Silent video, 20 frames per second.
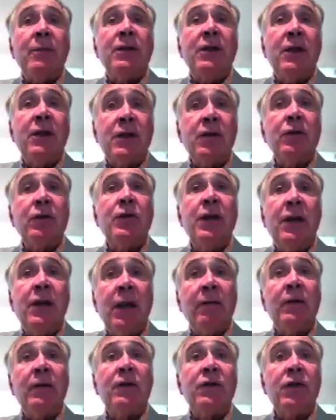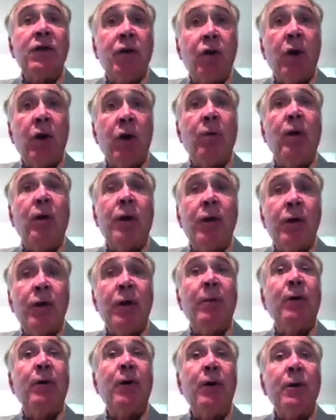Adams TS13 levels to
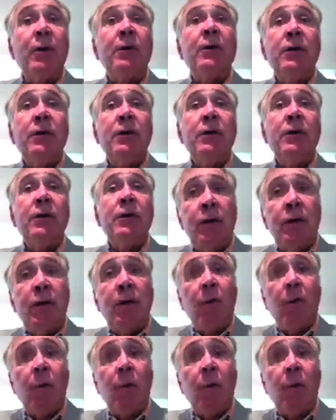normal, and their inhibitor